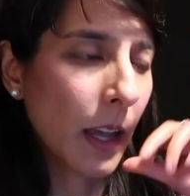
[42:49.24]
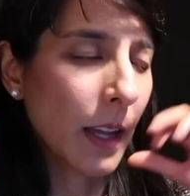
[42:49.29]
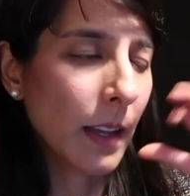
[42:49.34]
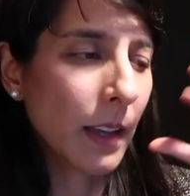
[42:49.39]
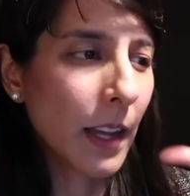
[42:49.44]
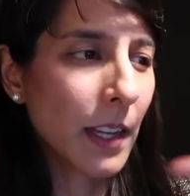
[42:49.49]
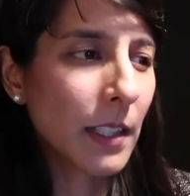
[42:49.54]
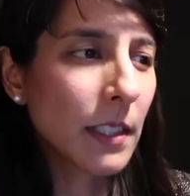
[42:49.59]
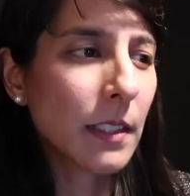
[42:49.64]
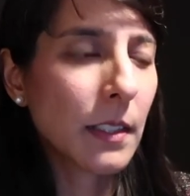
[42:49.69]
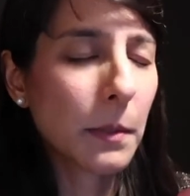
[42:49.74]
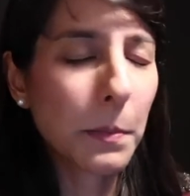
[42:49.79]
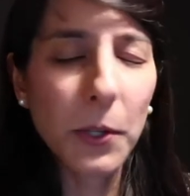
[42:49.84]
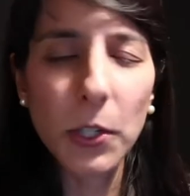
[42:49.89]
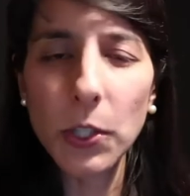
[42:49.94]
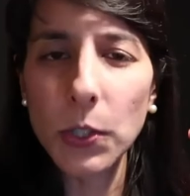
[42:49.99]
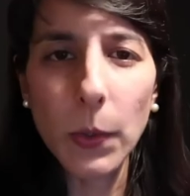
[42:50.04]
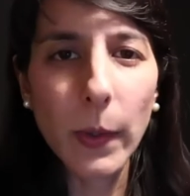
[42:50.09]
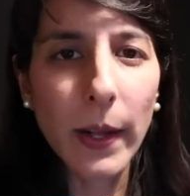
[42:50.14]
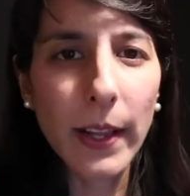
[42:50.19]
Engage in
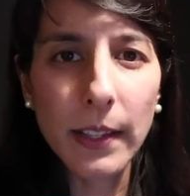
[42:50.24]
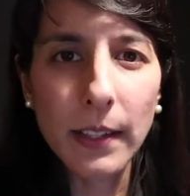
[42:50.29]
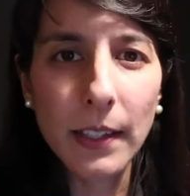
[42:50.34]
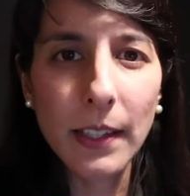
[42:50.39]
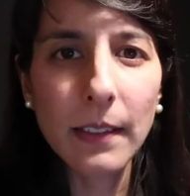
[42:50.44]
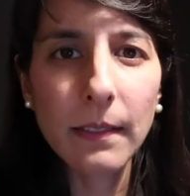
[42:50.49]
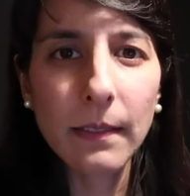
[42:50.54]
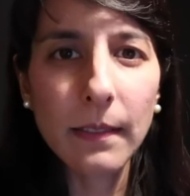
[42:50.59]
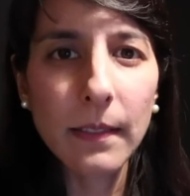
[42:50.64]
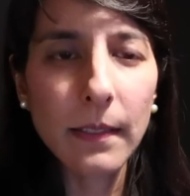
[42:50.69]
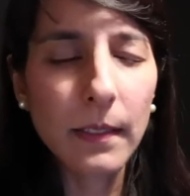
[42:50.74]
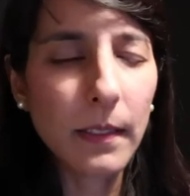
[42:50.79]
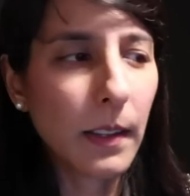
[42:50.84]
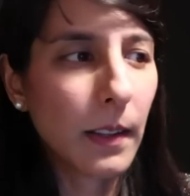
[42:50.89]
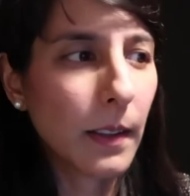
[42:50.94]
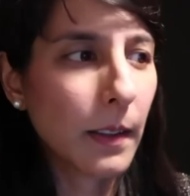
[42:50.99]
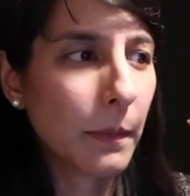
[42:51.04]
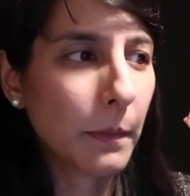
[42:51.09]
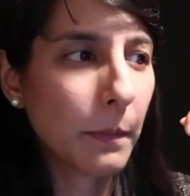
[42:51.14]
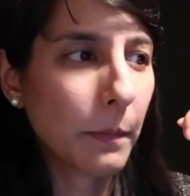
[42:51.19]
spirituality
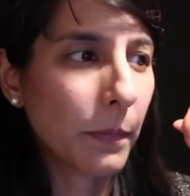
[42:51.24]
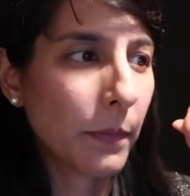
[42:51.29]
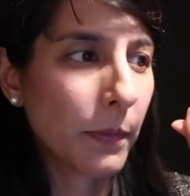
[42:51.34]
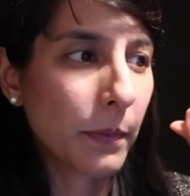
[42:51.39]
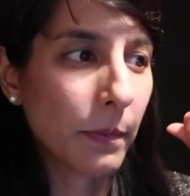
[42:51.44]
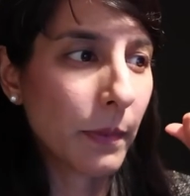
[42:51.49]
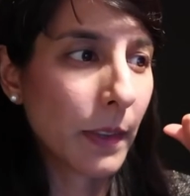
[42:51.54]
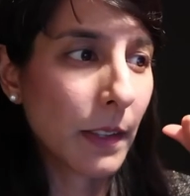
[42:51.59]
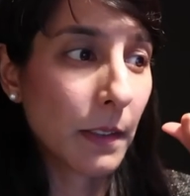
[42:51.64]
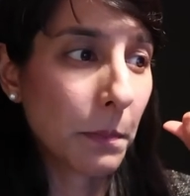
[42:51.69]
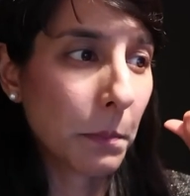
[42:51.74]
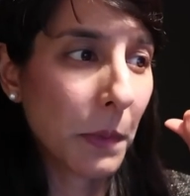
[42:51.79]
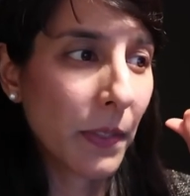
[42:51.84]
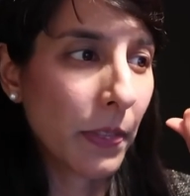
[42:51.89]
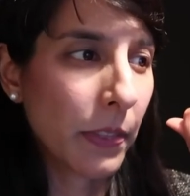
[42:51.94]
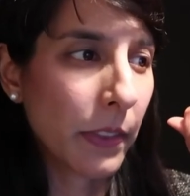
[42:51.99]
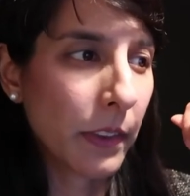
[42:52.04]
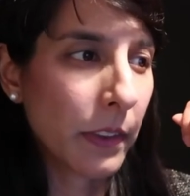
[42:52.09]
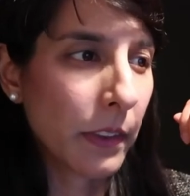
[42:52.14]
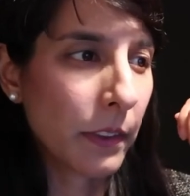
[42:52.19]
um, this
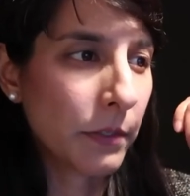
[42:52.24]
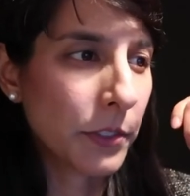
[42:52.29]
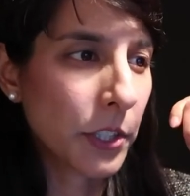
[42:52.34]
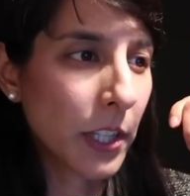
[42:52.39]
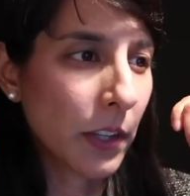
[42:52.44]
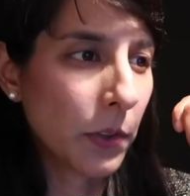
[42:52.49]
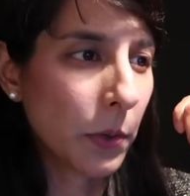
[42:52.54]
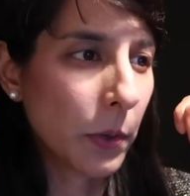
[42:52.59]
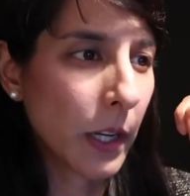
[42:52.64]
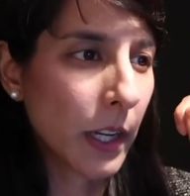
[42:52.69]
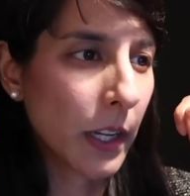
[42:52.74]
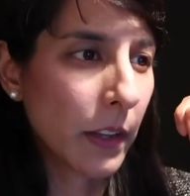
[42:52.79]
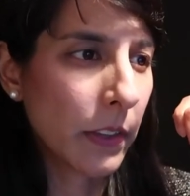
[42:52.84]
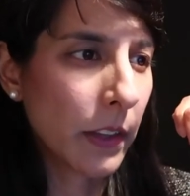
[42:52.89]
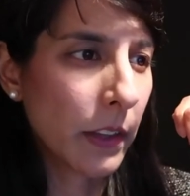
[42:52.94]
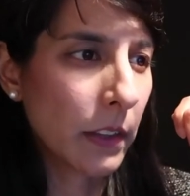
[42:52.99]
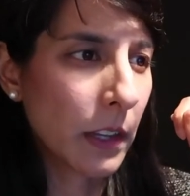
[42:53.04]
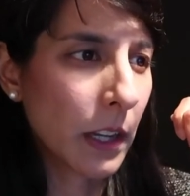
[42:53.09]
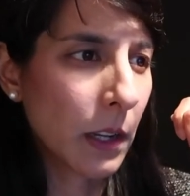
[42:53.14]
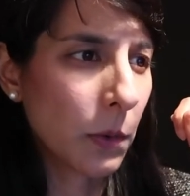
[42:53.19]
month of January. I
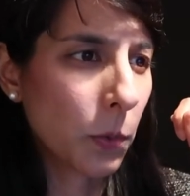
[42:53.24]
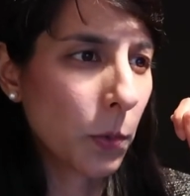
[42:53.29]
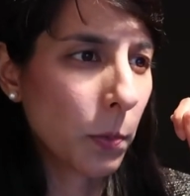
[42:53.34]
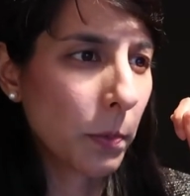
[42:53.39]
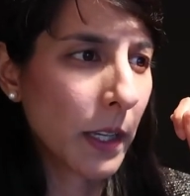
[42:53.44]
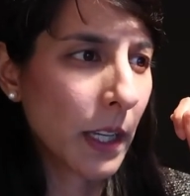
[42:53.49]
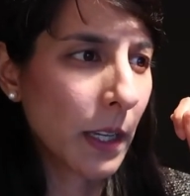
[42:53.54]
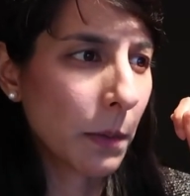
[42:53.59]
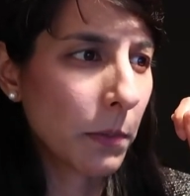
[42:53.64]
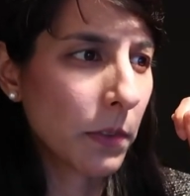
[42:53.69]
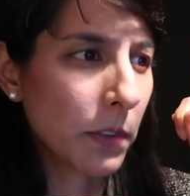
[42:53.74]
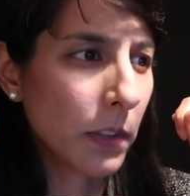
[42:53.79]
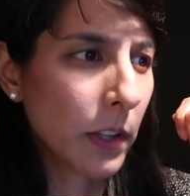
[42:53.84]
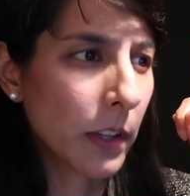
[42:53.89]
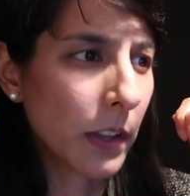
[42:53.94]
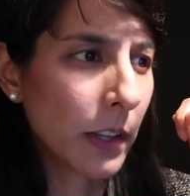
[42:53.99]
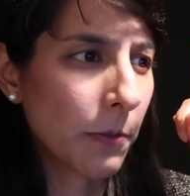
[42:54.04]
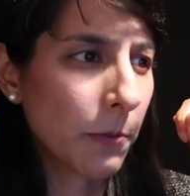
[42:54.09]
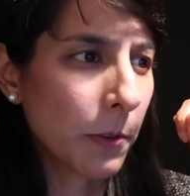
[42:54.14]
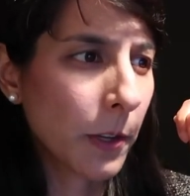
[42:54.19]
think that will be
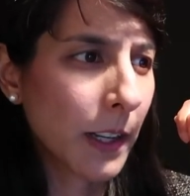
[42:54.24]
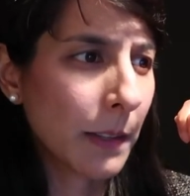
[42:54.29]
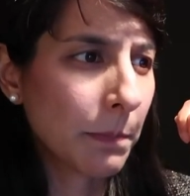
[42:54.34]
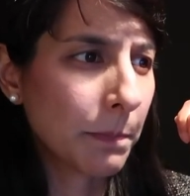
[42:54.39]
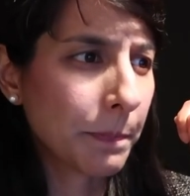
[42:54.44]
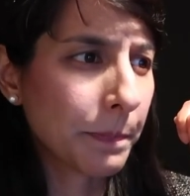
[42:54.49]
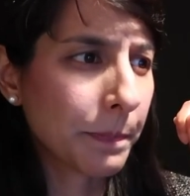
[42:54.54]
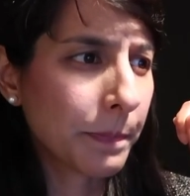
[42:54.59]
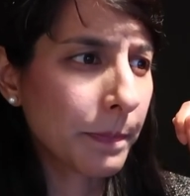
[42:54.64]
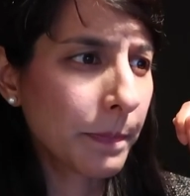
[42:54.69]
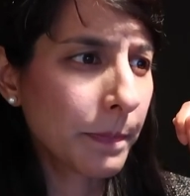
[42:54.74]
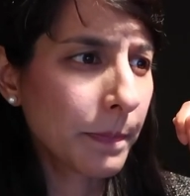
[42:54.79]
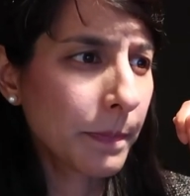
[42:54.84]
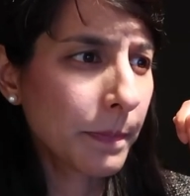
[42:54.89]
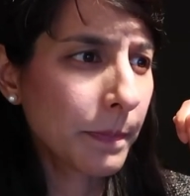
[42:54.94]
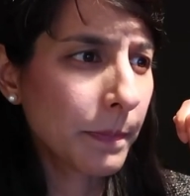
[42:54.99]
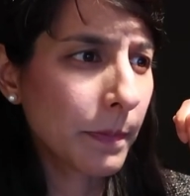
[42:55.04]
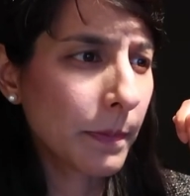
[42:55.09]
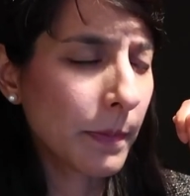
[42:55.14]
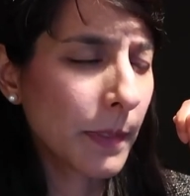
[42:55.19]
absolutely fine.
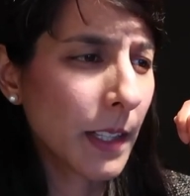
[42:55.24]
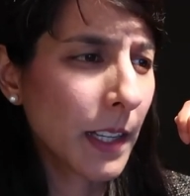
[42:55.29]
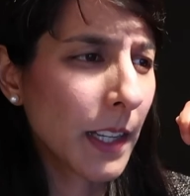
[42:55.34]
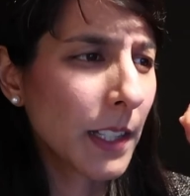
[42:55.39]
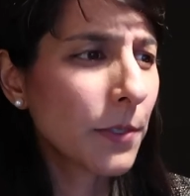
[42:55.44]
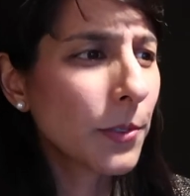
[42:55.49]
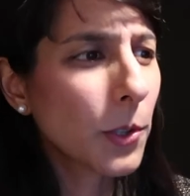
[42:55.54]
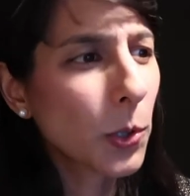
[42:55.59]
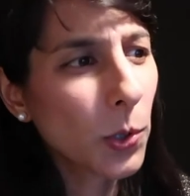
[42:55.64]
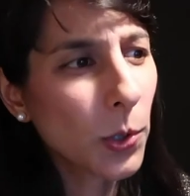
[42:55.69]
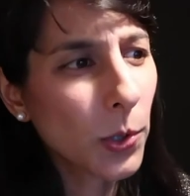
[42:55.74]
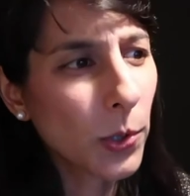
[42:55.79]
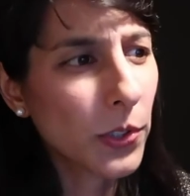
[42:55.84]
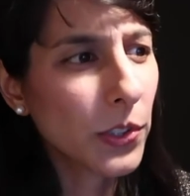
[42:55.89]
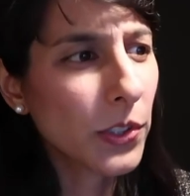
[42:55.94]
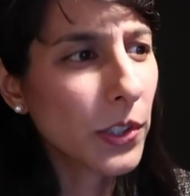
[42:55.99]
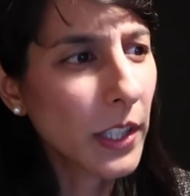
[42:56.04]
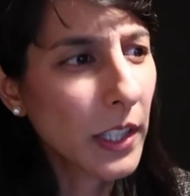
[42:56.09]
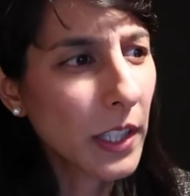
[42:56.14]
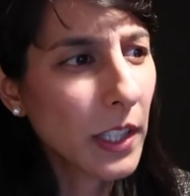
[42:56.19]
And of
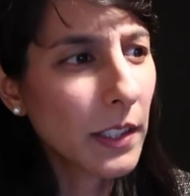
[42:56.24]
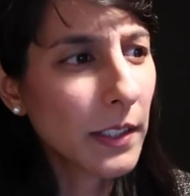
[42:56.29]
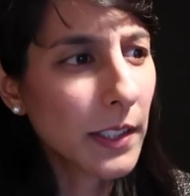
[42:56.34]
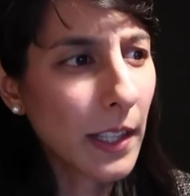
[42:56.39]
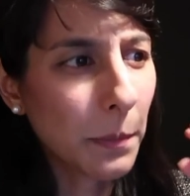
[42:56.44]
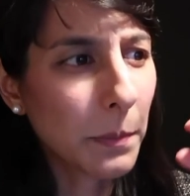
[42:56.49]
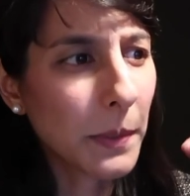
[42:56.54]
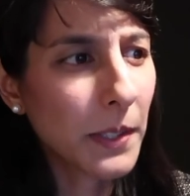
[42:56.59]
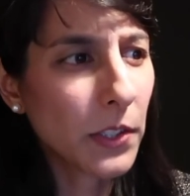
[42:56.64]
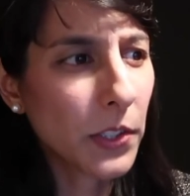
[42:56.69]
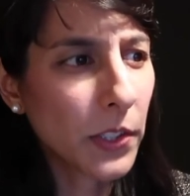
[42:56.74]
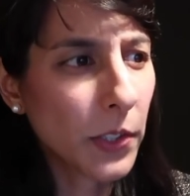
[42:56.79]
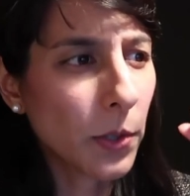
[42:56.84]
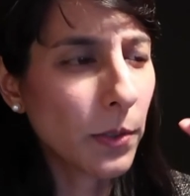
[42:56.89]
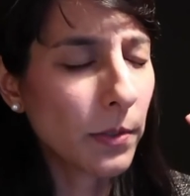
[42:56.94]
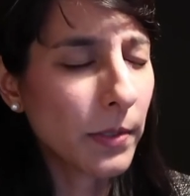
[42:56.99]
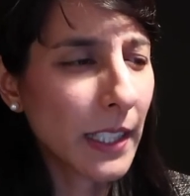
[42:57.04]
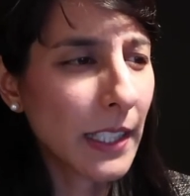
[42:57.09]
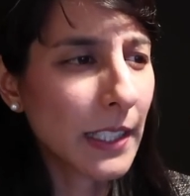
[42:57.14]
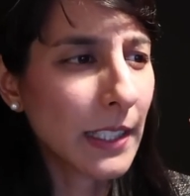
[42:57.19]
course, tap into
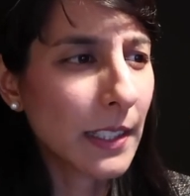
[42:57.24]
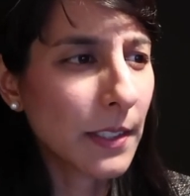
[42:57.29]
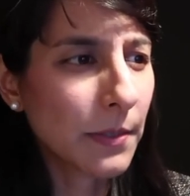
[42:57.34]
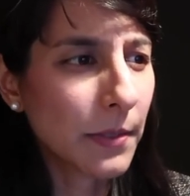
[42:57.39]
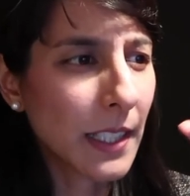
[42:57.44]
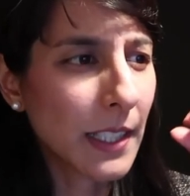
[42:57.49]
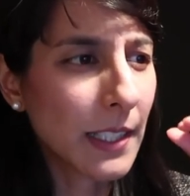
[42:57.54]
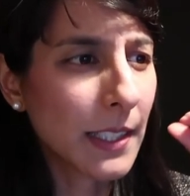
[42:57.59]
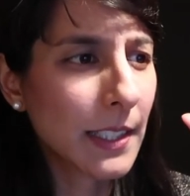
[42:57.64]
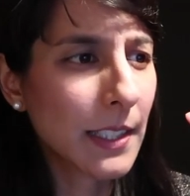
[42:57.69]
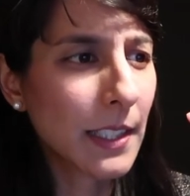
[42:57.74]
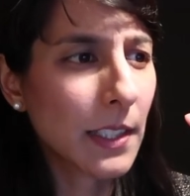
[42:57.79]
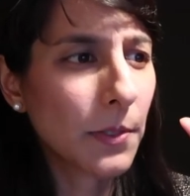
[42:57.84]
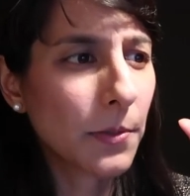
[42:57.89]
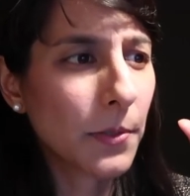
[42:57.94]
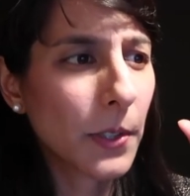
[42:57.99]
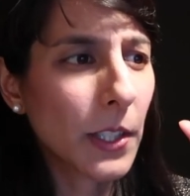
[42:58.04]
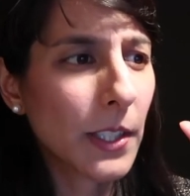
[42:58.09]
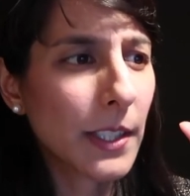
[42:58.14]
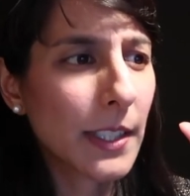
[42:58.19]
your Venus. Venus is in the
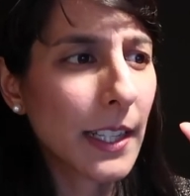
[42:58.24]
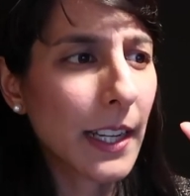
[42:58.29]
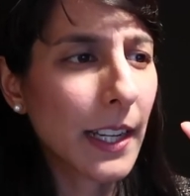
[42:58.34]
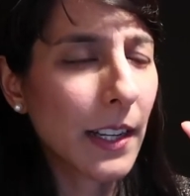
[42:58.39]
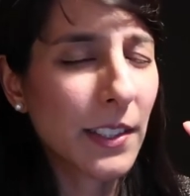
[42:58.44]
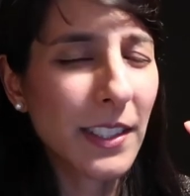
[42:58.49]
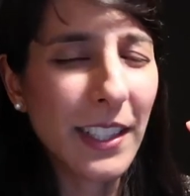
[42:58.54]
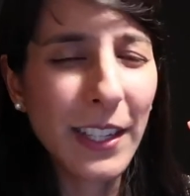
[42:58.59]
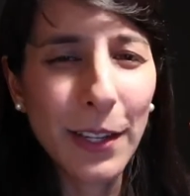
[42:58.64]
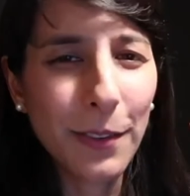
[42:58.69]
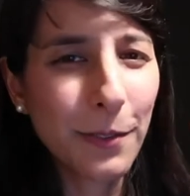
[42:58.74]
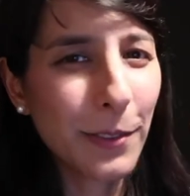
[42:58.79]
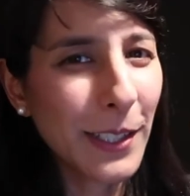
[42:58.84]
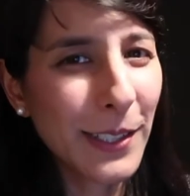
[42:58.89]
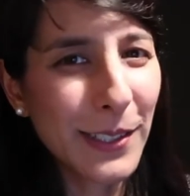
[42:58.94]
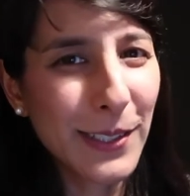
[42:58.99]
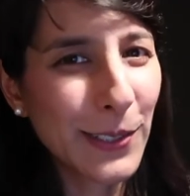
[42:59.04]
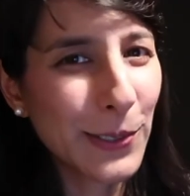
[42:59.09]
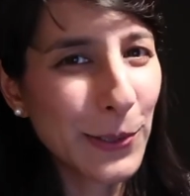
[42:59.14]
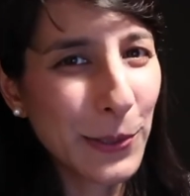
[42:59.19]
first house.
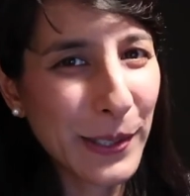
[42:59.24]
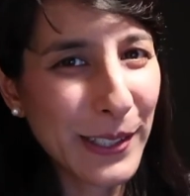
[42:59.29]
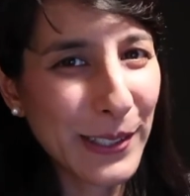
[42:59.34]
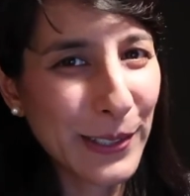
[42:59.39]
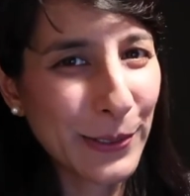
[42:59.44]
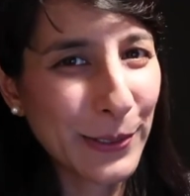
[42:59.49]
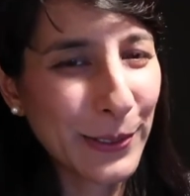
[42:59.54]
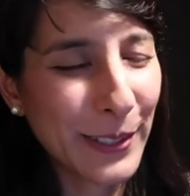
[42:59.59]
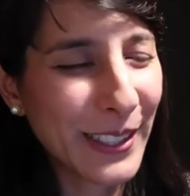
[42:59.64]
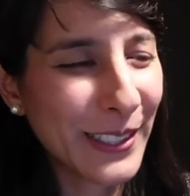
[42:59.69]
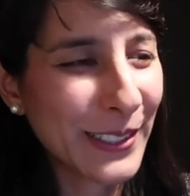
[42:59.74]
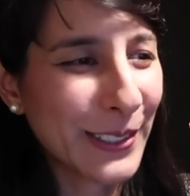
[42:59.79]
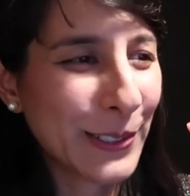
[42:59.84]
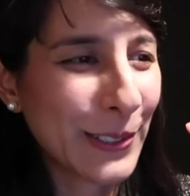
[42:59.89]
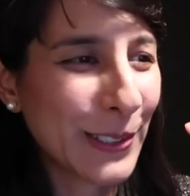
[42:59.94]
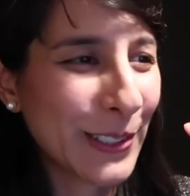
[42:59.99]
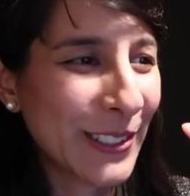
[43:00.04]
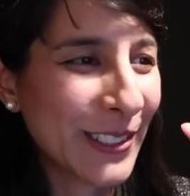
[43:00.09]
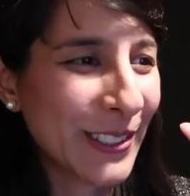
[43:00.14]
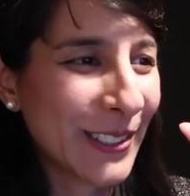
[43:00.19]
Venus is always offering us
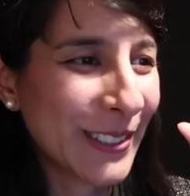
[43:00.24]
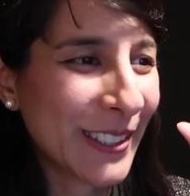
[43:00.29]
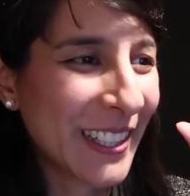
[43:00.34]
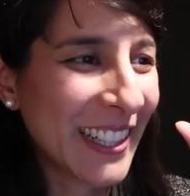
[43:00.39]
good news,